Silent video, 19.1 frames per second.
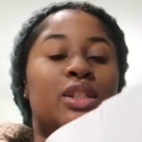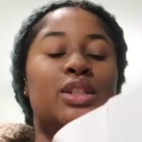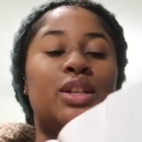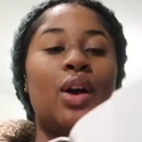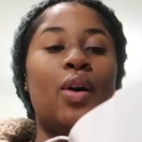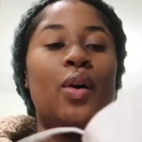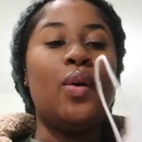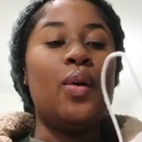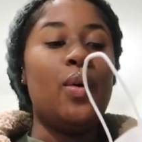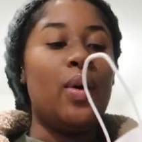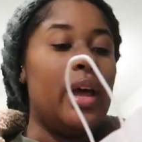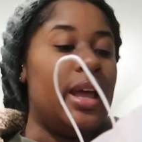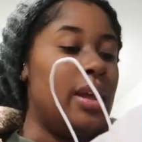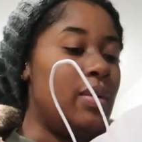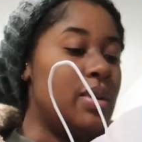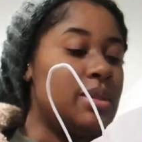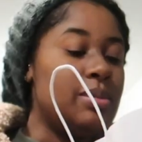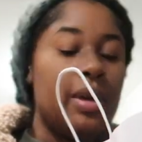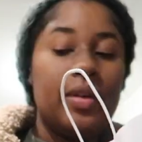So
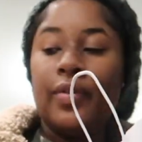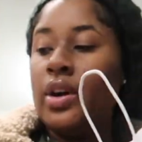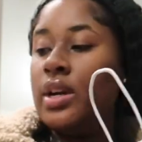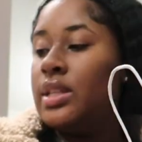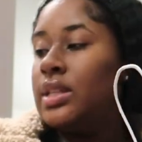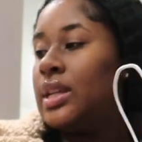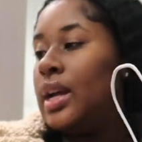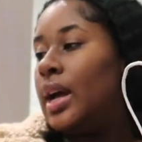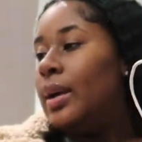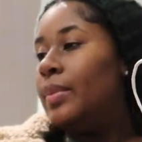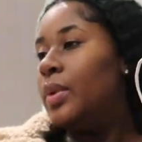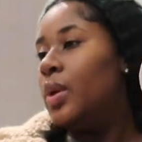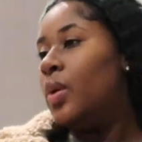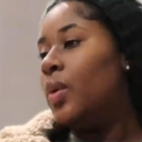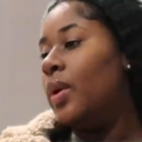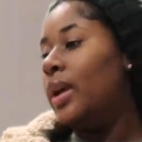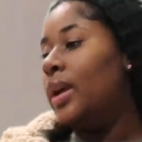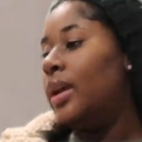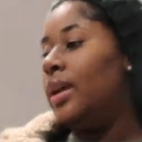it was my first time
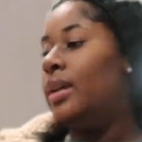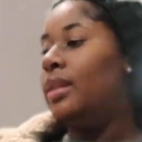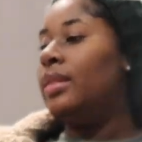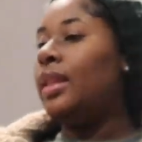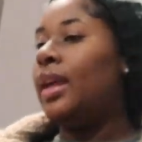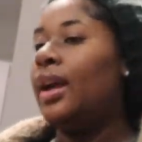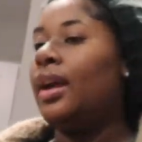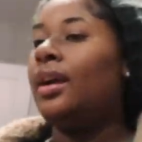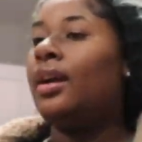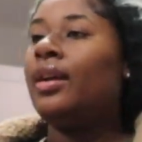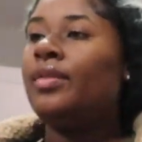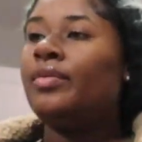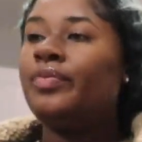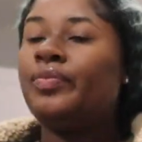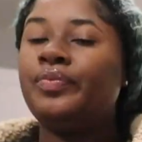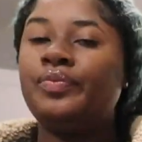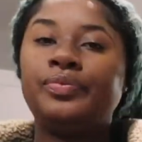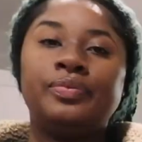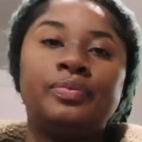going in
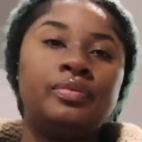there.